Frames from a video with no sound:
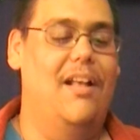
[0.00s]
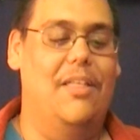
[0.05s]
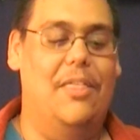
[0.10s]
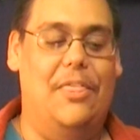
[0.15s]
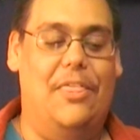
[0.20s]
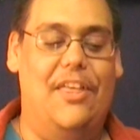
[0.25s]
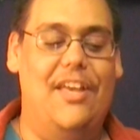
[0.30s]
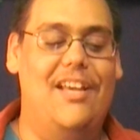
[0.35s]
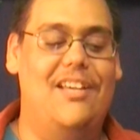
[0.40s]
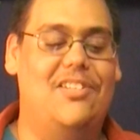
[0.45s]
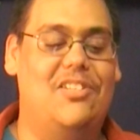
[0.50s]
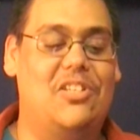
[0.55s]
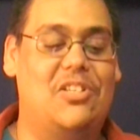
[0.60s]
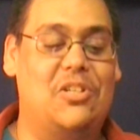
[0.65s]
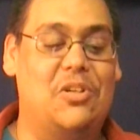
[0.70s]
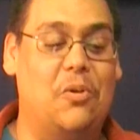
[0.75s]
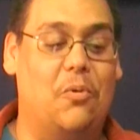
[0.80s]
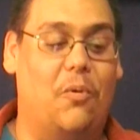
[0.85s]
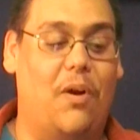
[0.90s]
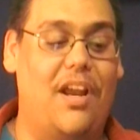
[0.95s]

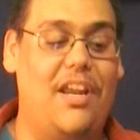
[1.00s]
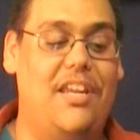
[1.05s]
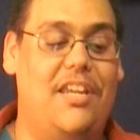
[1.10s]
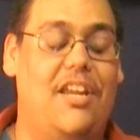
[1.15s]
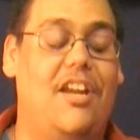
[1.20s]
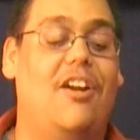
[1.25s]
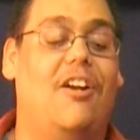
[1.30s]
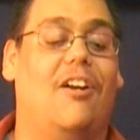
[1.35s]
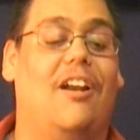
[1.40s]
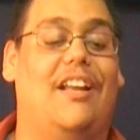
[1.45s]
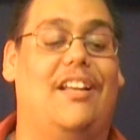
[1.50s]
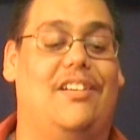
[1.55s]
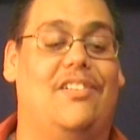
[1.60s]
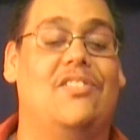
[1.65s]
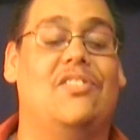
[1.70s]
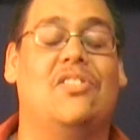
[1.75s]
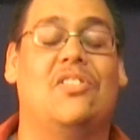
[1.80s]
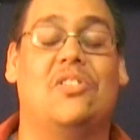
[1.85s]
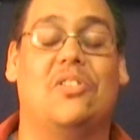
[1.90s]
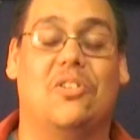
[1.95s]
This right here
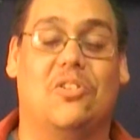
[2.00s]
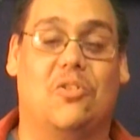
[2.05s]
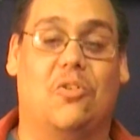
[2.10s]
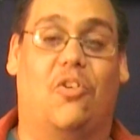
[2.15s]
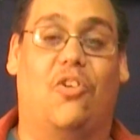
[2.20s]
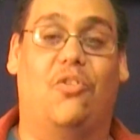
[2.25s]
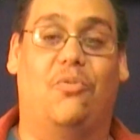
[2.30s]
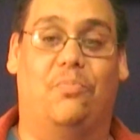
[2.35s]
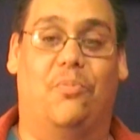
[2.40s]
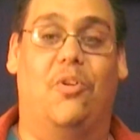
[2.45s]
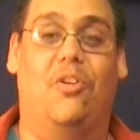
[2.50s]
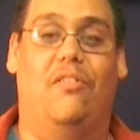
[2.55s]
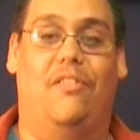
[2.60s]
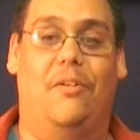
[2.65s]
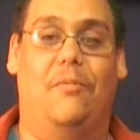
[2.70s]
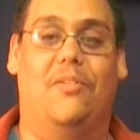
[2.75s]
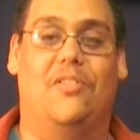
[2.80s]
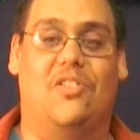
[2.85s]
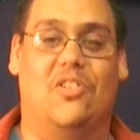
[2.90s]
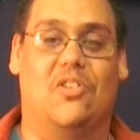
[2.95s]
is the sort of movie
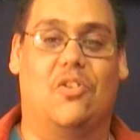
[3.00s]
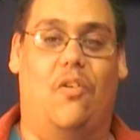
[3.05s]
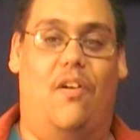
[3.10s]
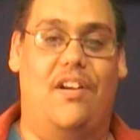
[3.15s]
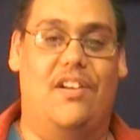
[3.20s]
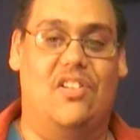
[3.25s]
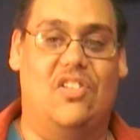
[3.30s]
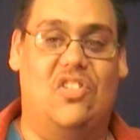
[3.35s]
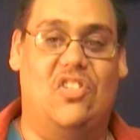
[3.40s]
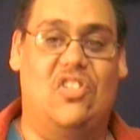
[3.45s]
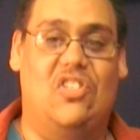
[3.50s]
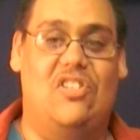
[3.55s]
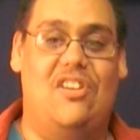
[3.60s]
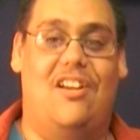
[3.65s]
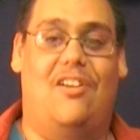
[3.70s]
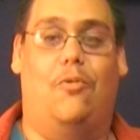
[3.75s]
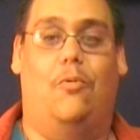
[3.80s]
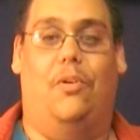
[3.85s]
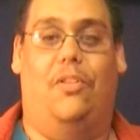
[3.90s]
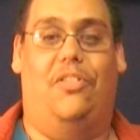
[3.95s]
which is going to
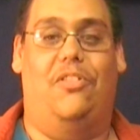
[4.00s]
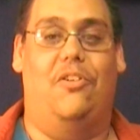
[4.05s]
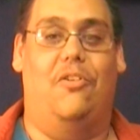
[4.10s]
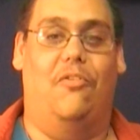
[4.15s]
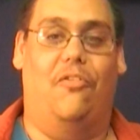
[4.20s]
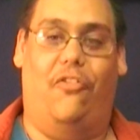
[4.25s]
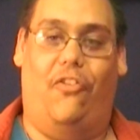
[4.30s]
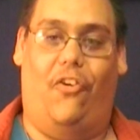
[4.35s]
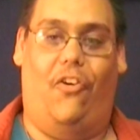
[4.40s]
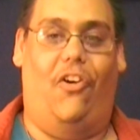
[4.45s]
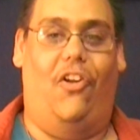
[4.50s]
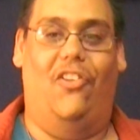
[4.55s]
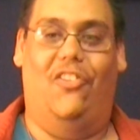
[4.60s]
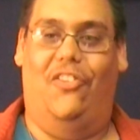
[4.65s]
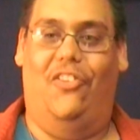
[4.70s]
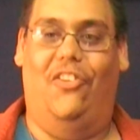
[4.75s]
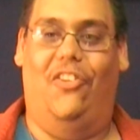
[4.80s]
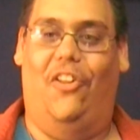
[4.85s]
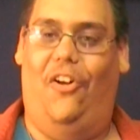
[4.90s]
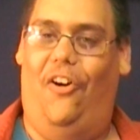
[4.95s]
stick with you for a
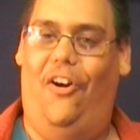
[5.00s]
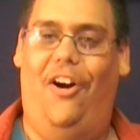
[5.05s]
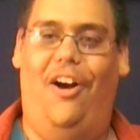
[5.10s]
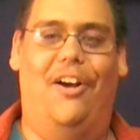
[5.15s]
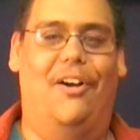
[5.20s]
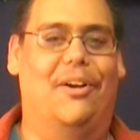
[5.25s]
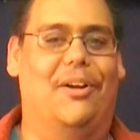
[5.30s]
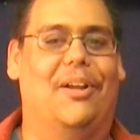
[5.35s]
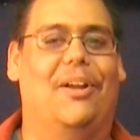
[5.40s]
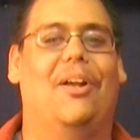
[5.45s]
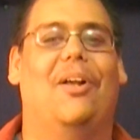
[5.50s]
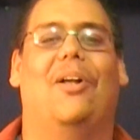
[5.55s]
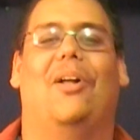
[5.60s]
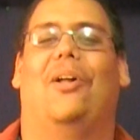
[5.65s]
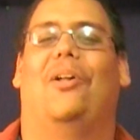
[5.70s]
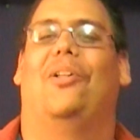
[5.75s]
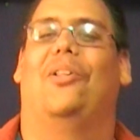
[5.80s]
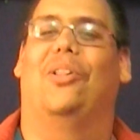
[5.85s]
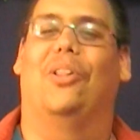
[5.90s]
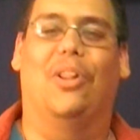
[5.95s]
long,
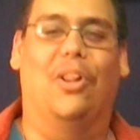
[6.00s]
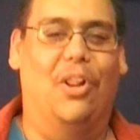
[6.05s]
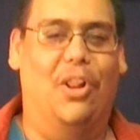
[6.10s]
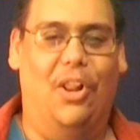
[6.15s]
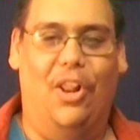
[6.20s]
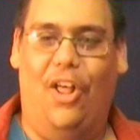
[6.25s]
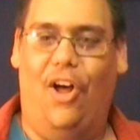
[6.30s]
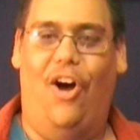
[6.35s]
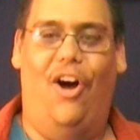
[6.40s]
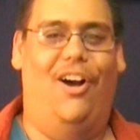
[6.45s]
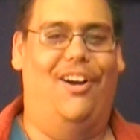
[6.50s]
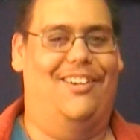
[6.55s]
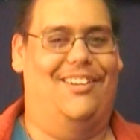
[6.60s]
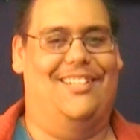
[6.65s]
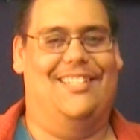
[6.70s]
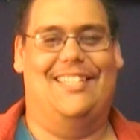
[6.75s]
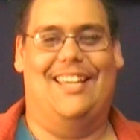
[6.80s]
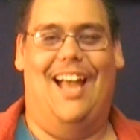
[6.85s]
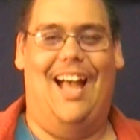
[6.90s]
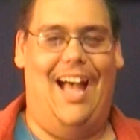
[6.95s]

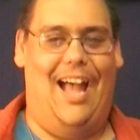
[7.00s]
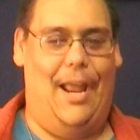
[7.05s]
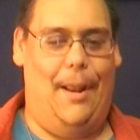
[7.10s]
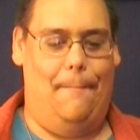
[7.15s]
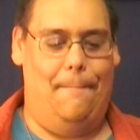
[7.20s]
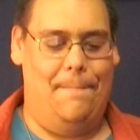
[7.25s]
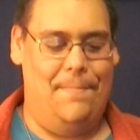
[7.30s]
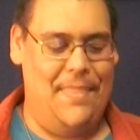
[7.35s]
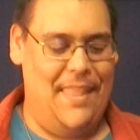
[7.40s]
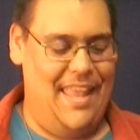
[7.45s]
long time.